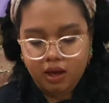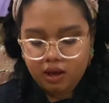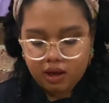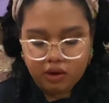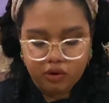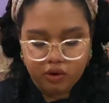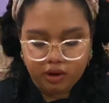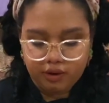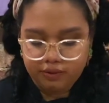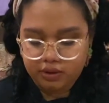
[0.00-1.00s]
and you
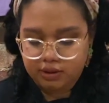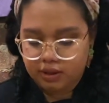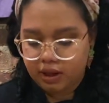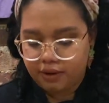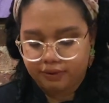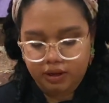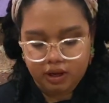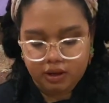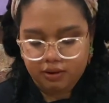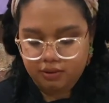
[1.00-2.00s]
could have just left
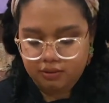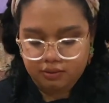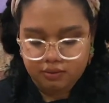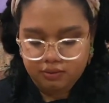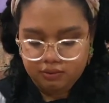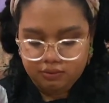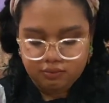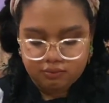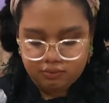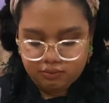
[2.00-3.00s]
it
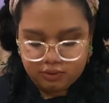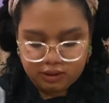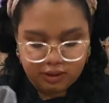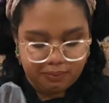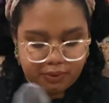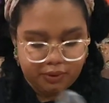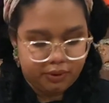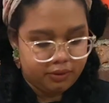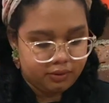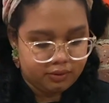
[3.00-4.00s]

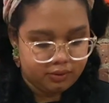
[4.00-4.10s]
simple,